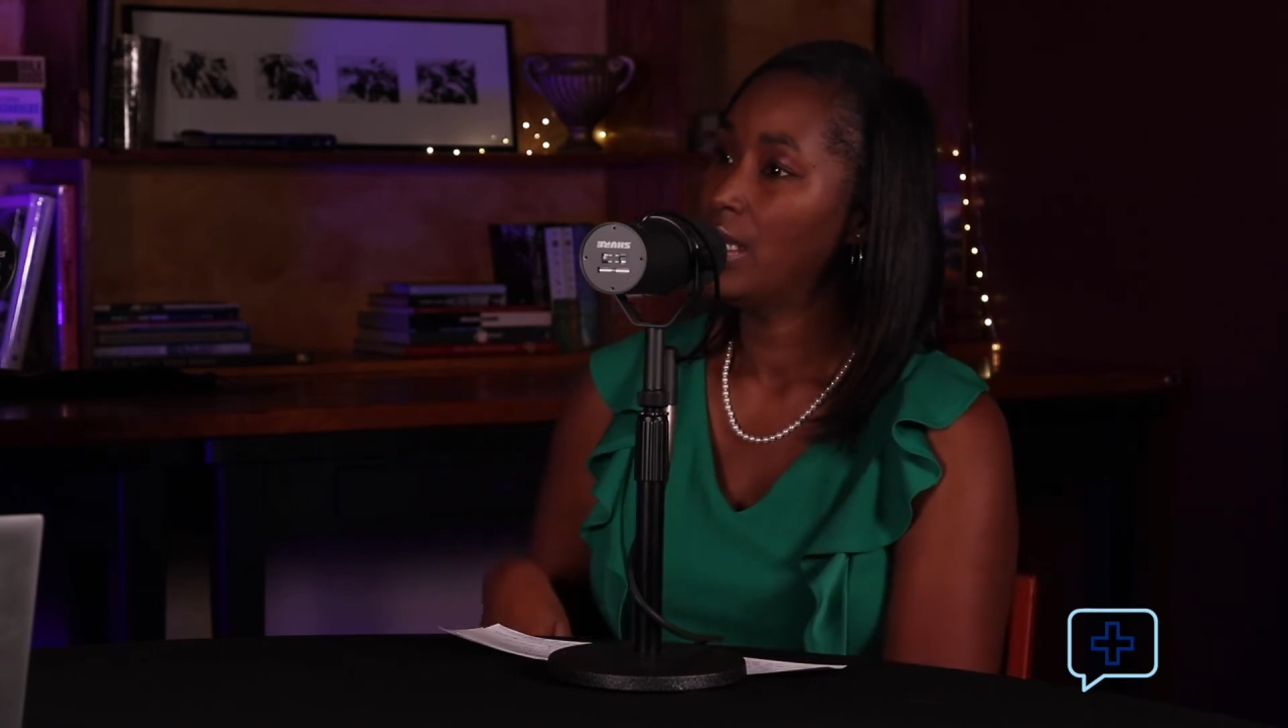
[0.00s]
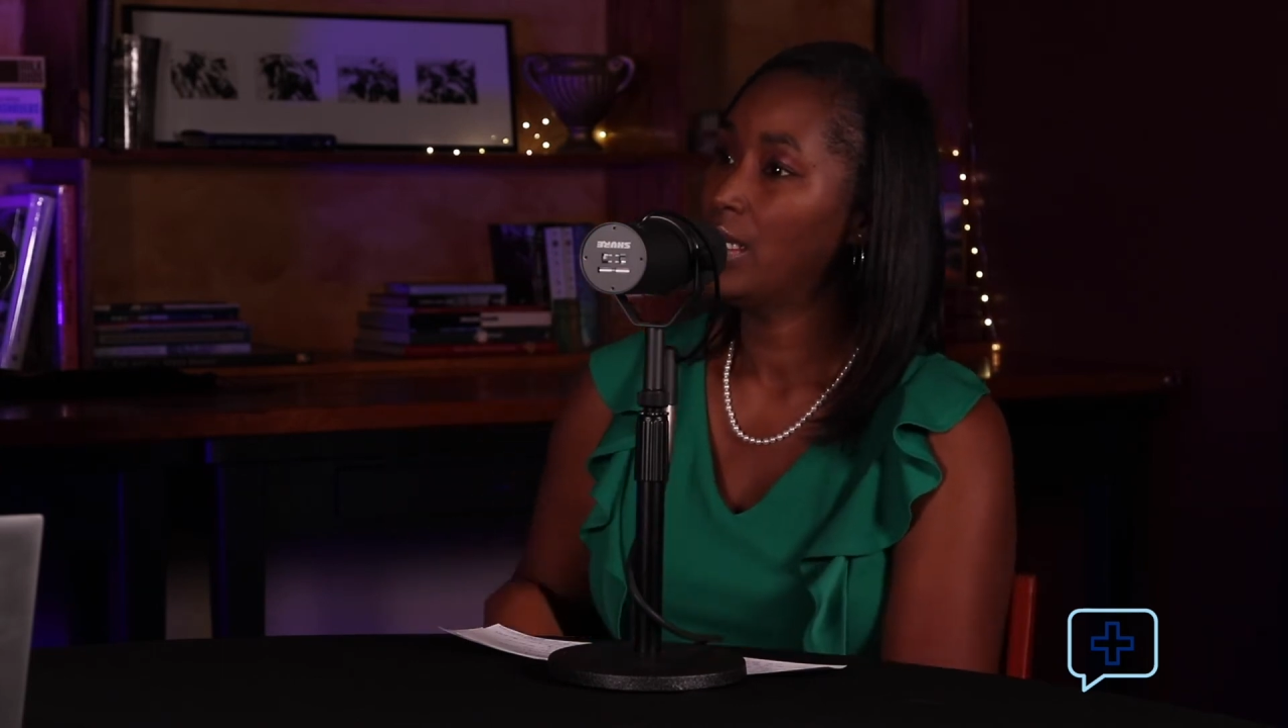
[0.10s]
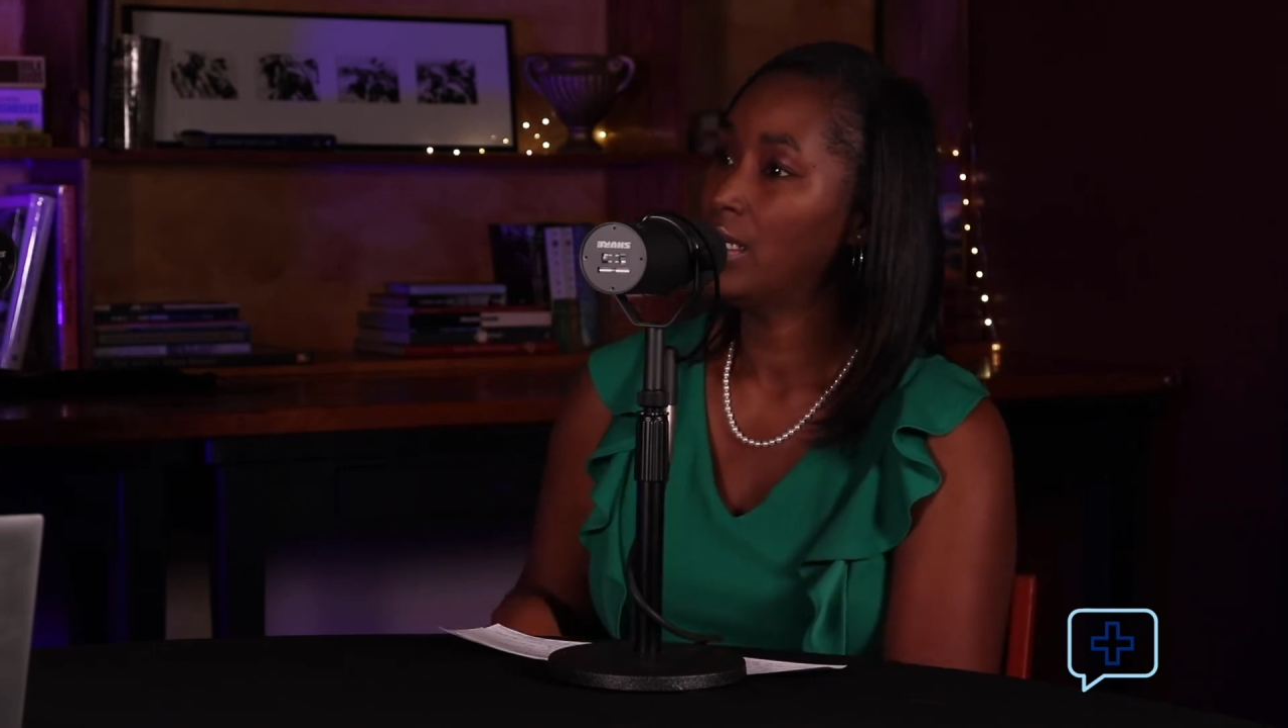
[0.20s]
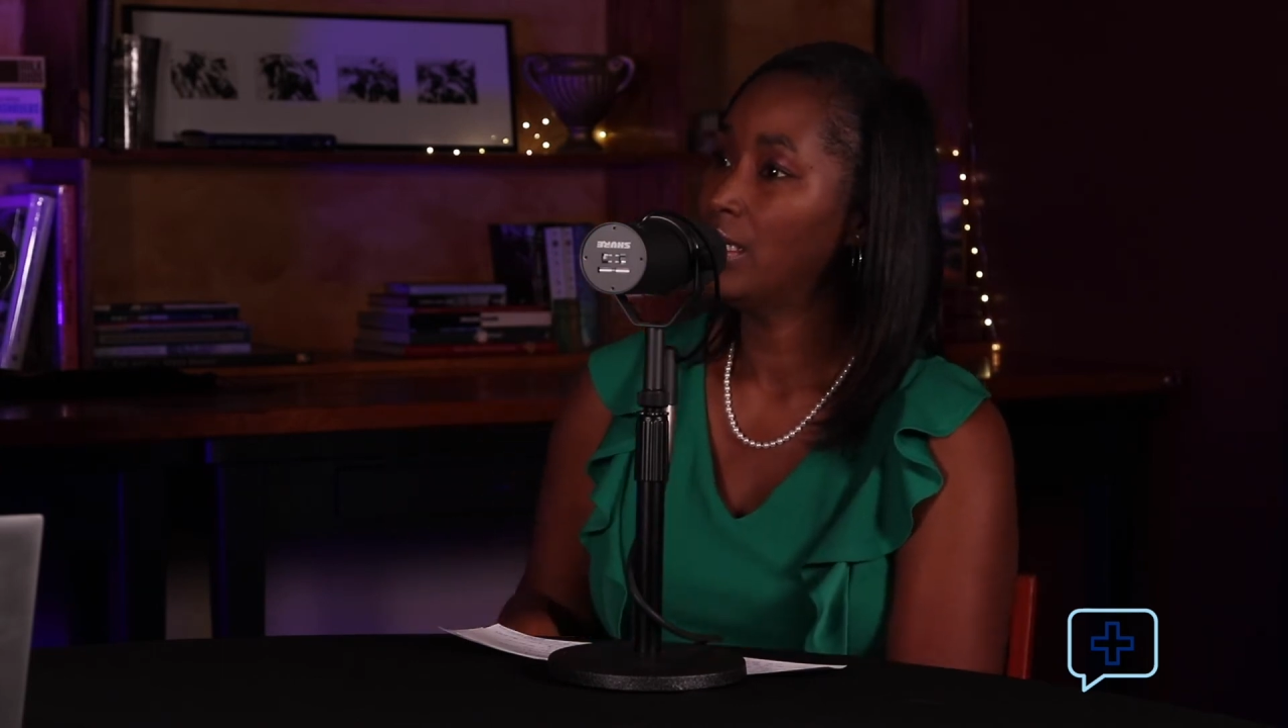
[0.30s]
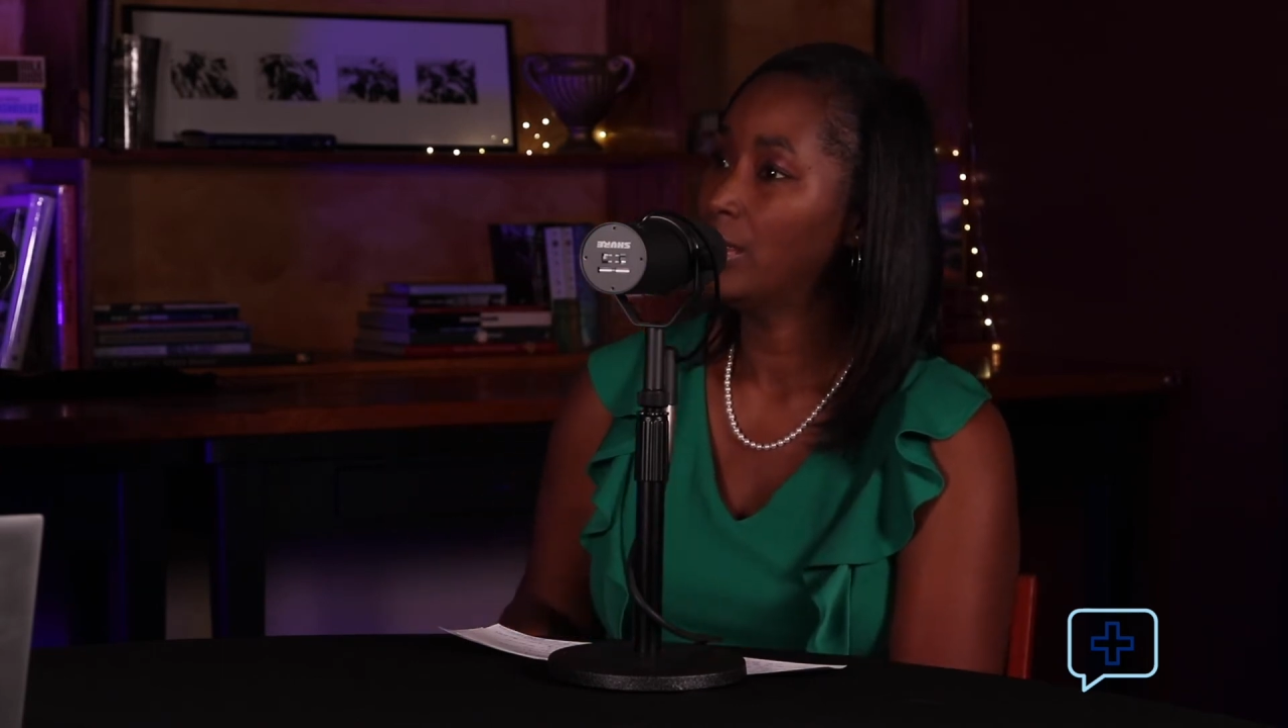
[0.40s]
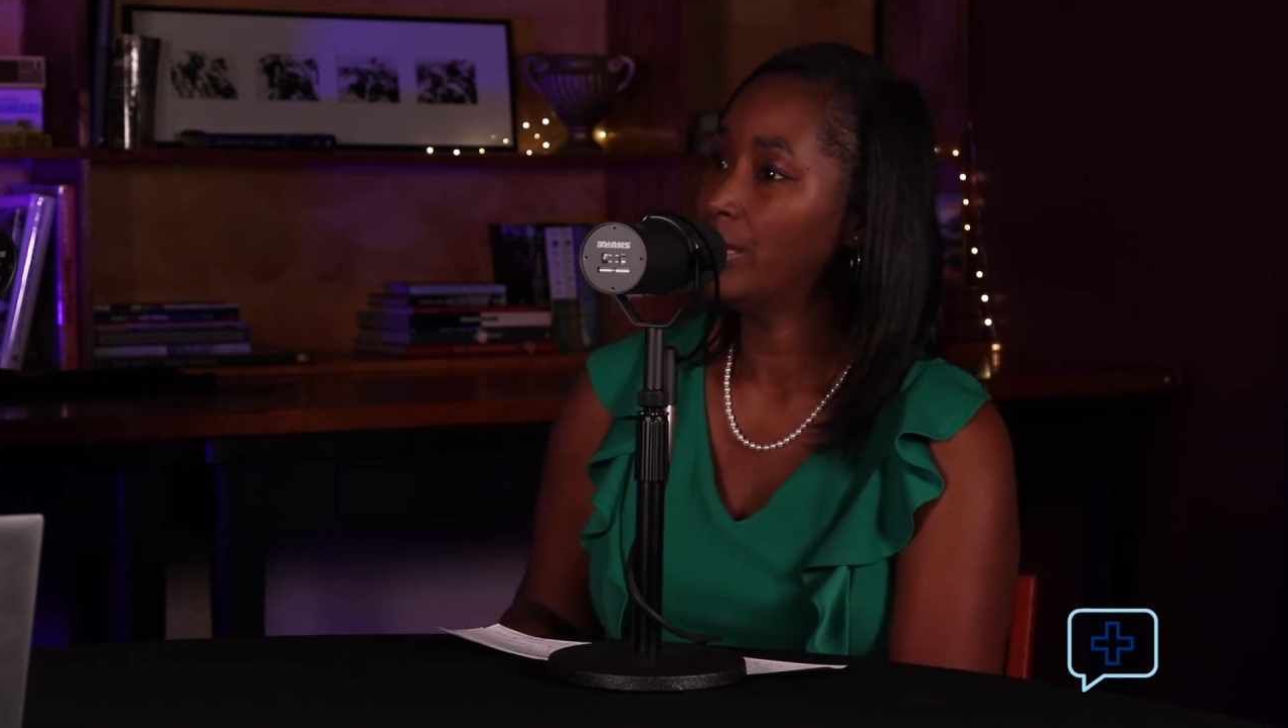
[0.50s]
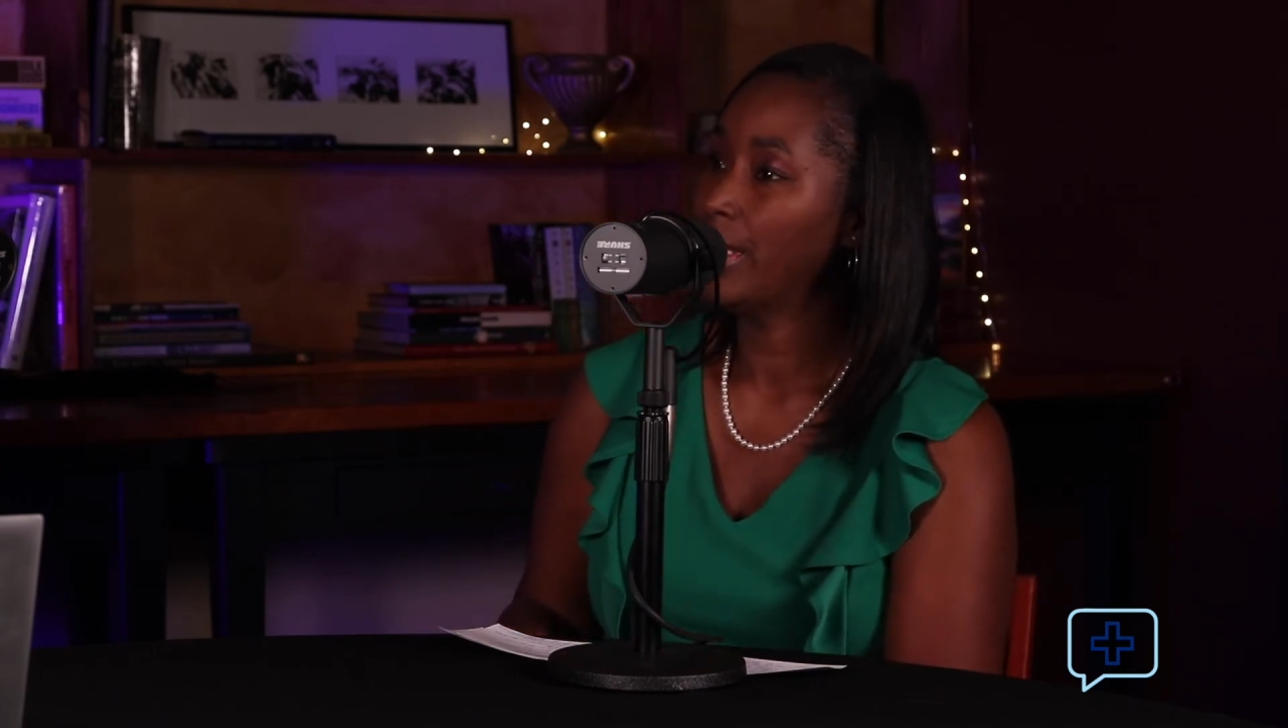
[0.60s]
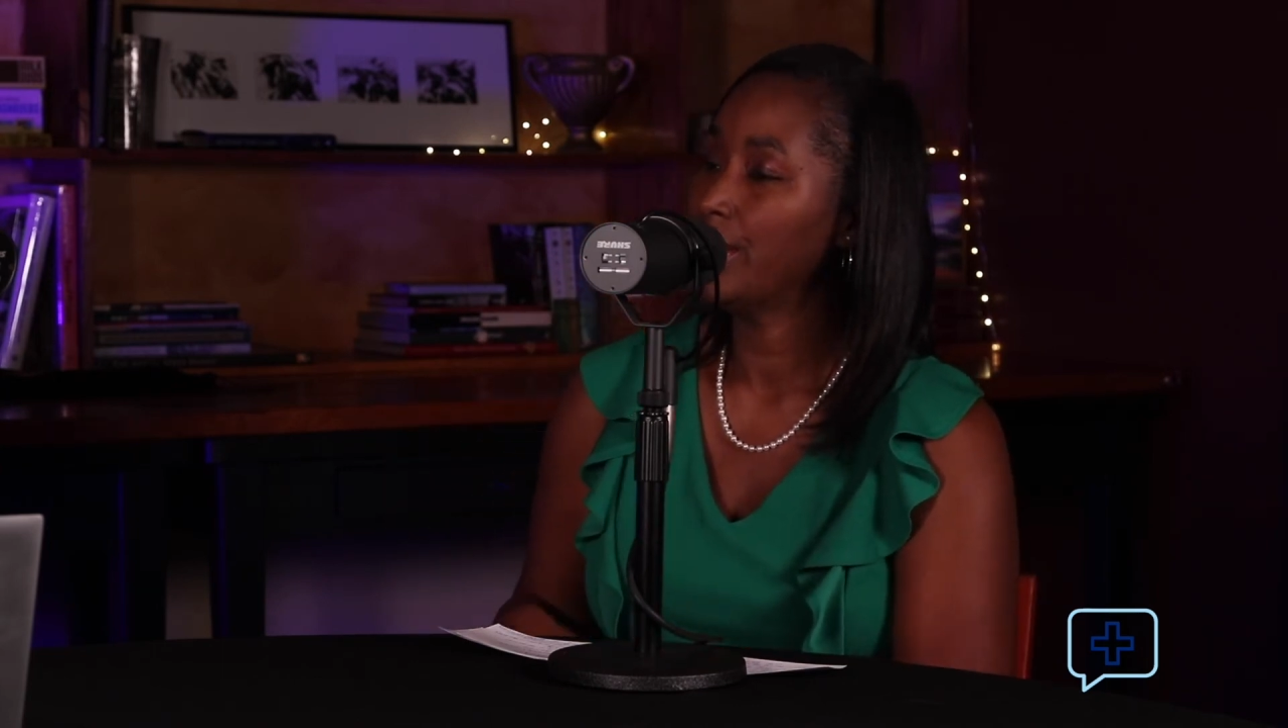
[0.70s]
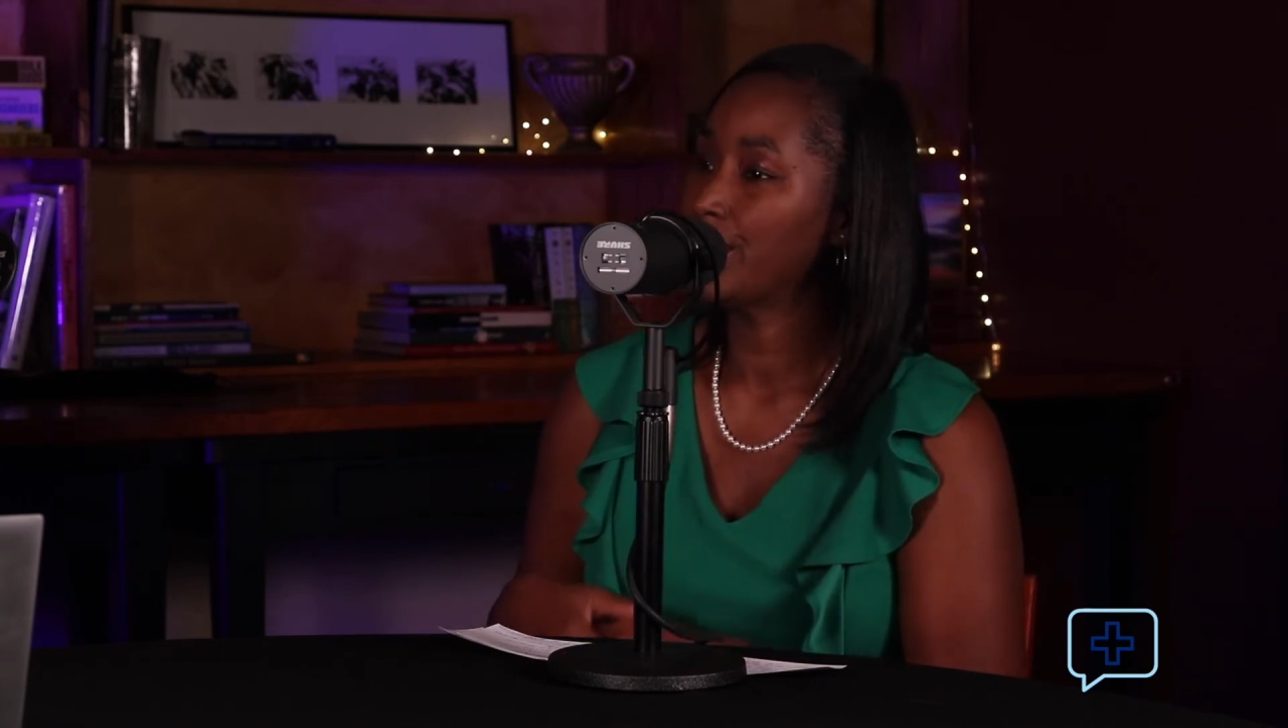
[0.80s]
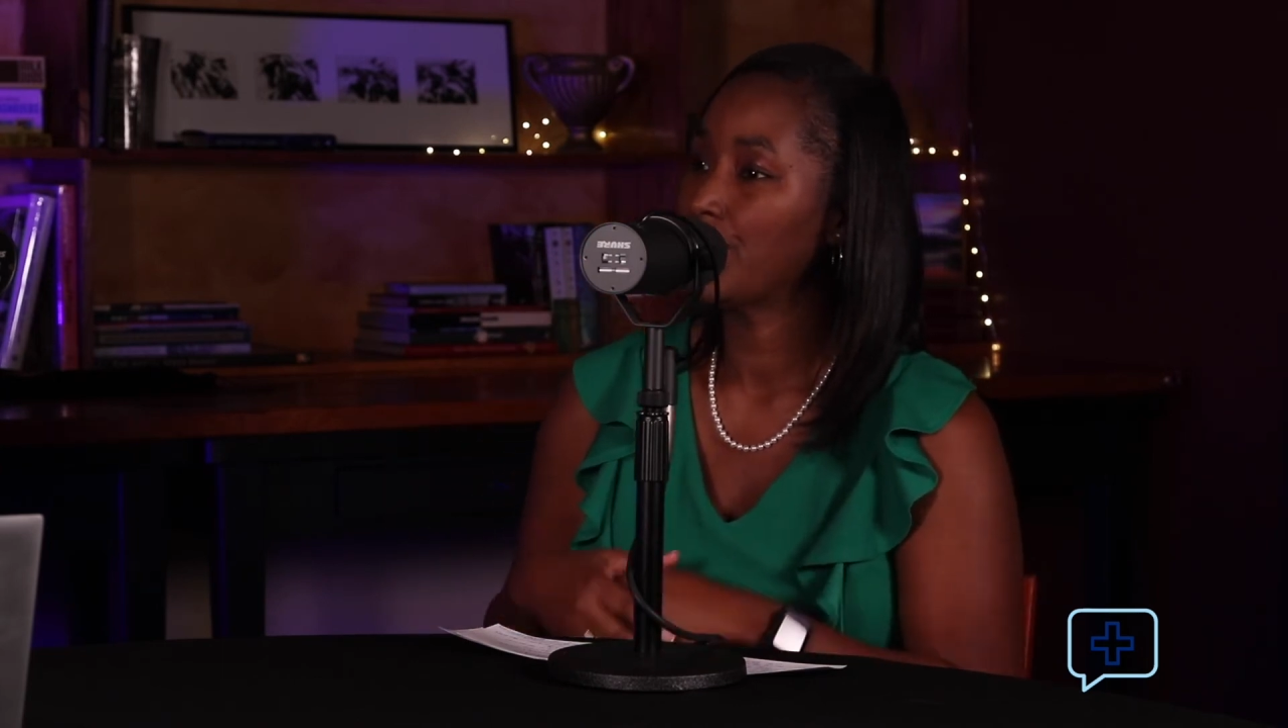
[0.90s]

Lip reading: And